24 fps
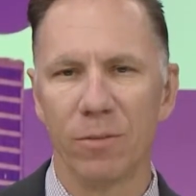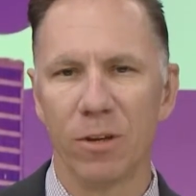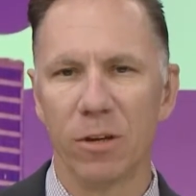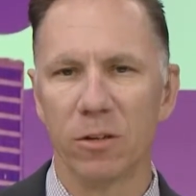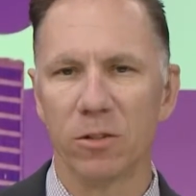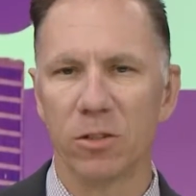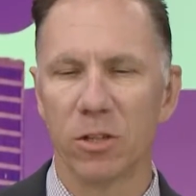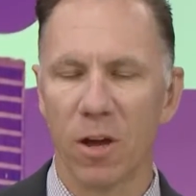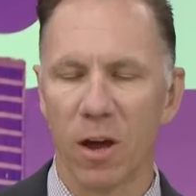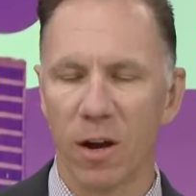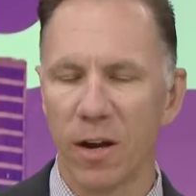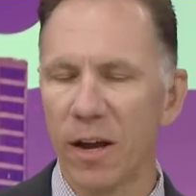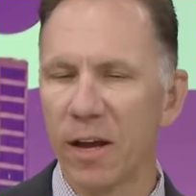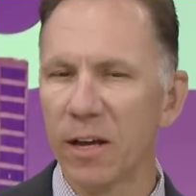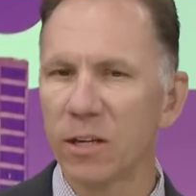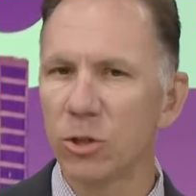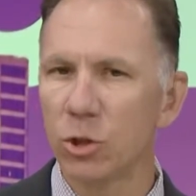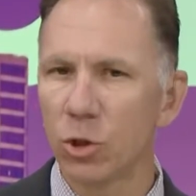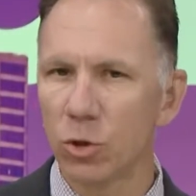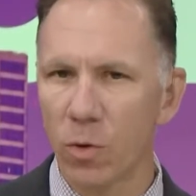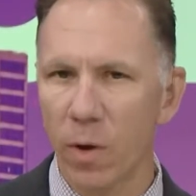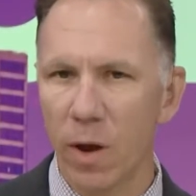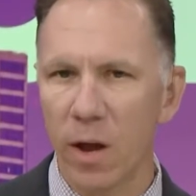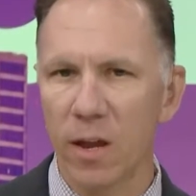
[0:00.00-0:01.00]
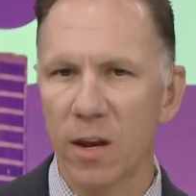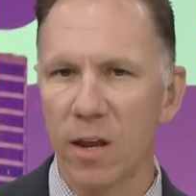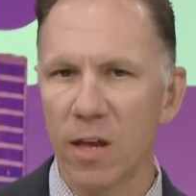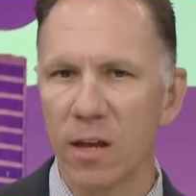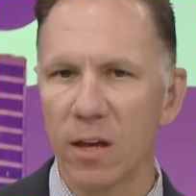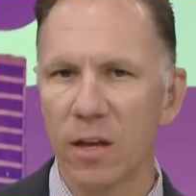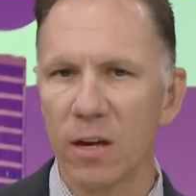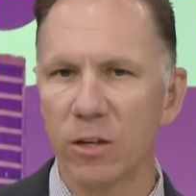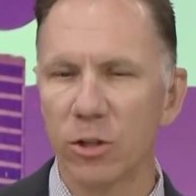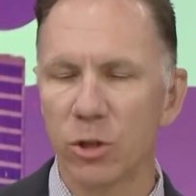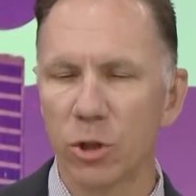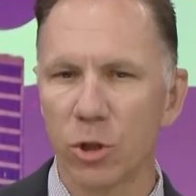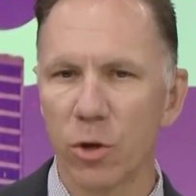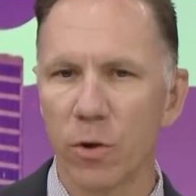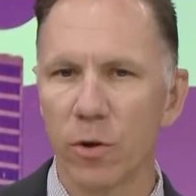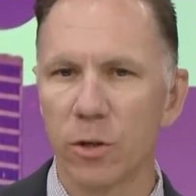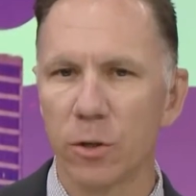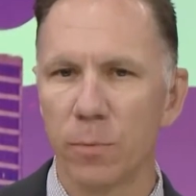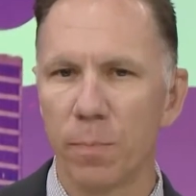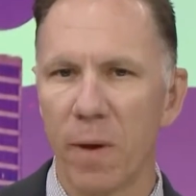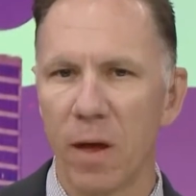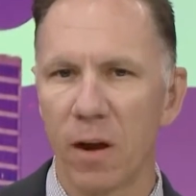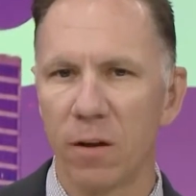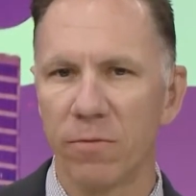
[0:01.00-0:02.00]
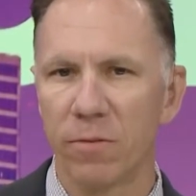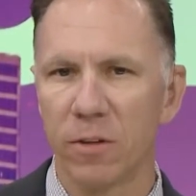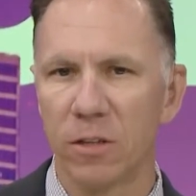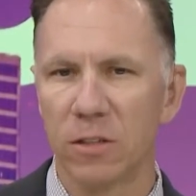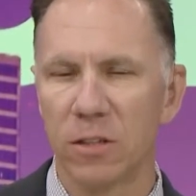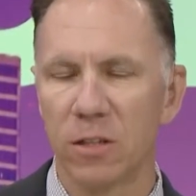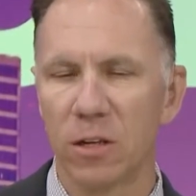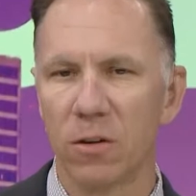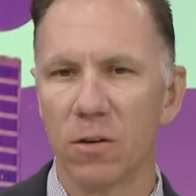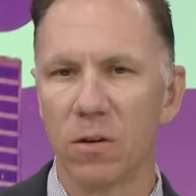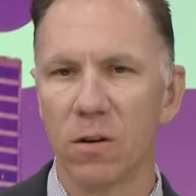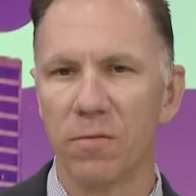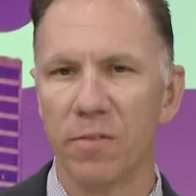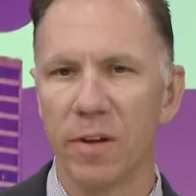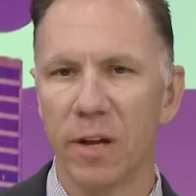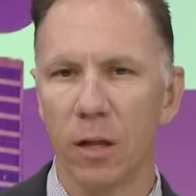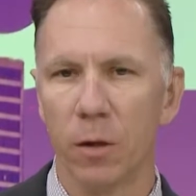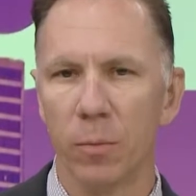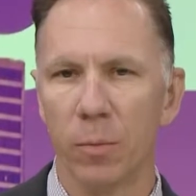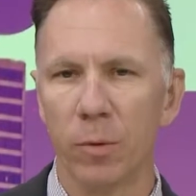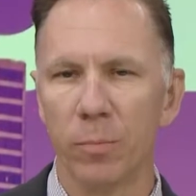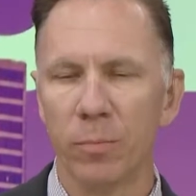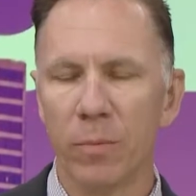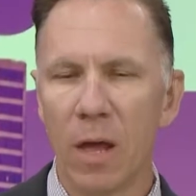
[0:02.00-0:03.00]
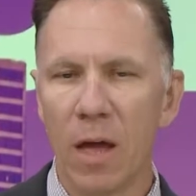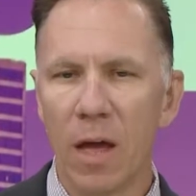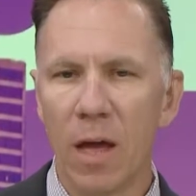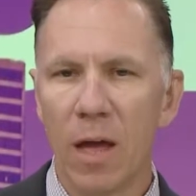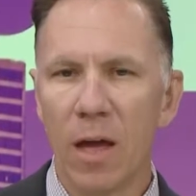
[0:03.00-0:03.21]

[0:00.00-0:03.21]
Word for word: There's cutting-edge training and insurance benefits that are available.